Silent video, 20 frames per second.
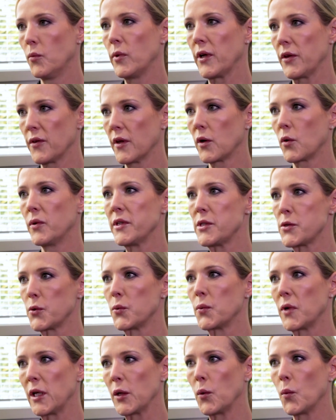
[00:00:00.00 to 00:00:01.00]
We think we do
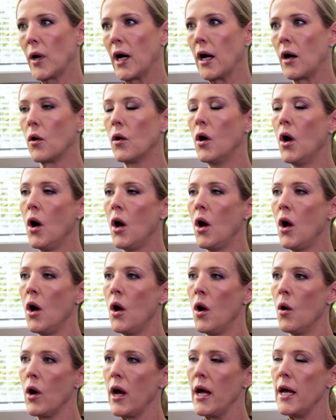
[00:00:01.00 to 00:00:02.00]
really well.
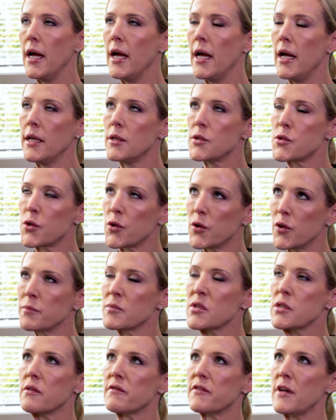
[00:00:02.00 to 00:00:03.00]
In
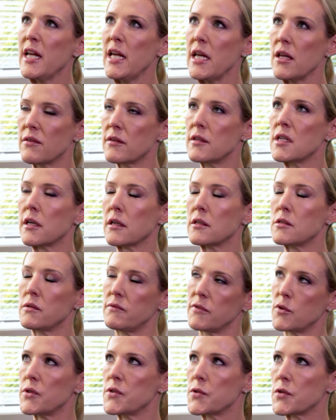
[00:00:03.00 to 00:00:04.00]
terms of ethnic
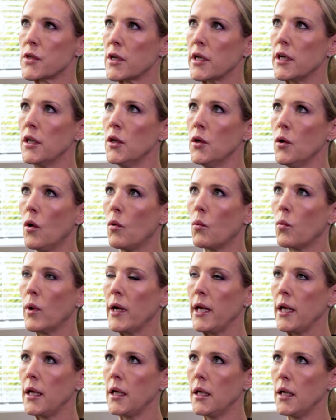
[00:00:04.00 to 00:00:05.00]
diversity,
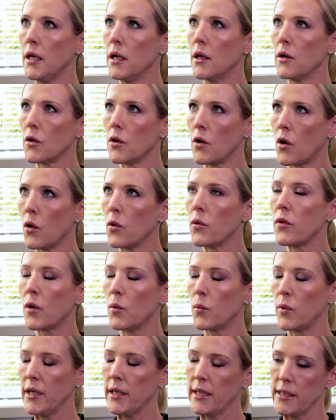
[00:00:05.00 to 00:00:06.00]
we know that
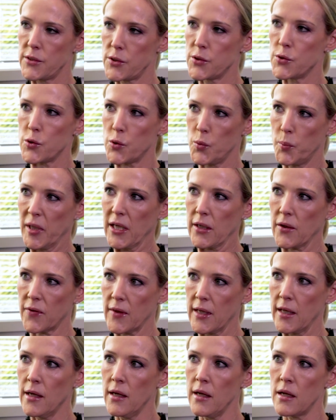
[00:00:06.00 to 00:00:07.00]
we need to do better
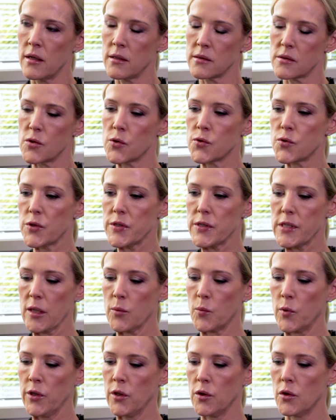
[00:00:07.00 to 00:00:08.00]
there, and it's interesting
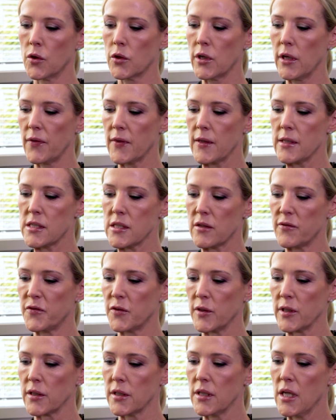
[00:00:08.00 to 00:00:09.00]
when you look at the
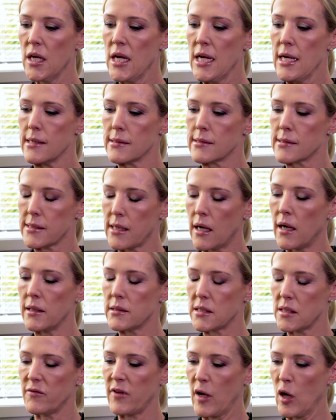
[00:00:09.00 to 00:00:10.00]
different
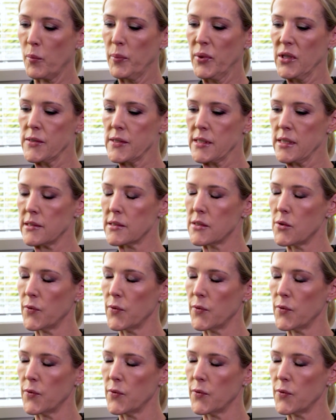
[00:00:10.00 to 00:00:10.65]
sides of our business.